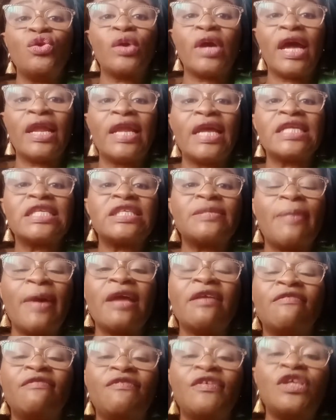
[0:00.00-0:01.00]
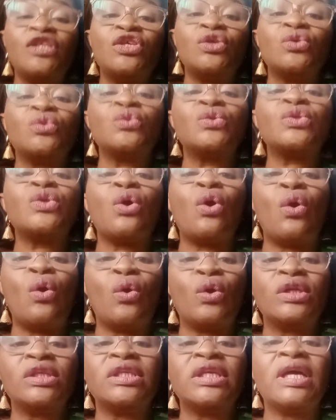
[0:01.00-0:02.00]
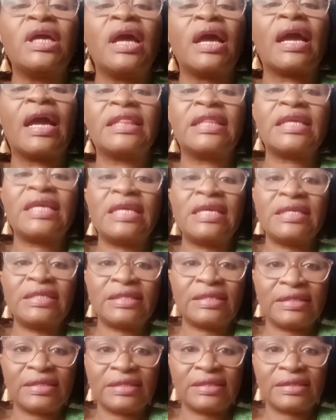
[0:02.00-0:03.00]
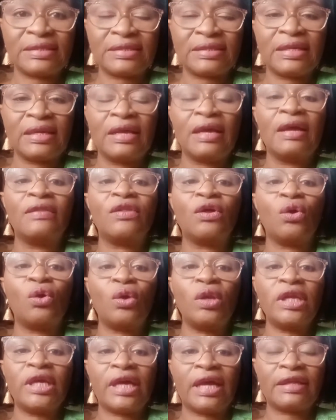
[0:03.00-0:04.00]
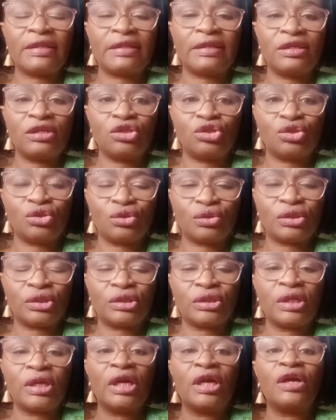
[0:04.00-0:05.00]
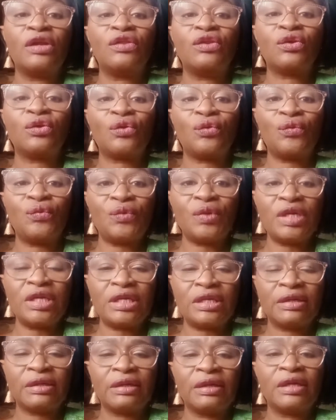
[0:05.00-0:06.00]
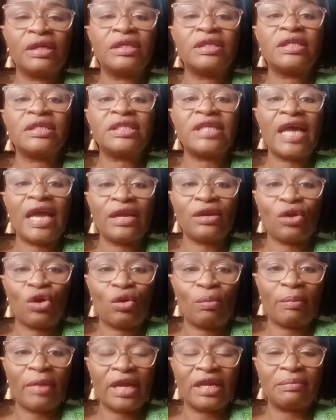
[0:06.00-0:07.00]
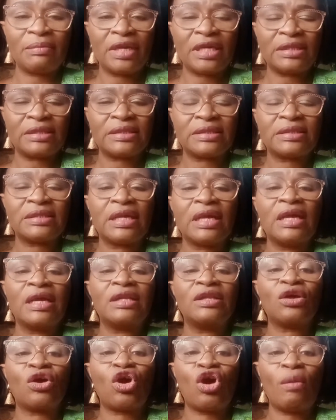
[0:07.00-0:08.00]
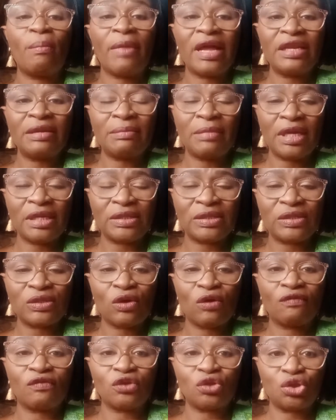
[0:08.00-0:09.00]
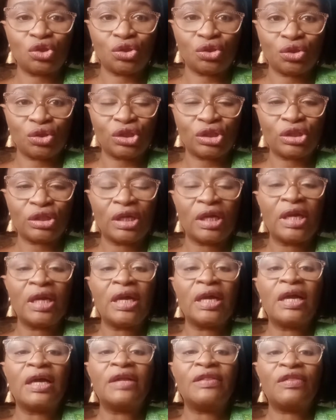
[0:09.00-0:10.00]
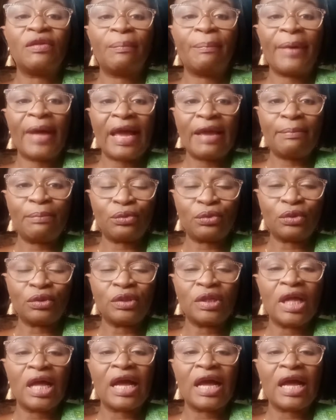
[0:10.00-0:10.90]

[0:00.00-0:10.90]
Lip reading: You can expect videos on catechesis, the Holy Catholic Church, the Creed, the Ten Commandments, the Commandments of the Church, the Bible,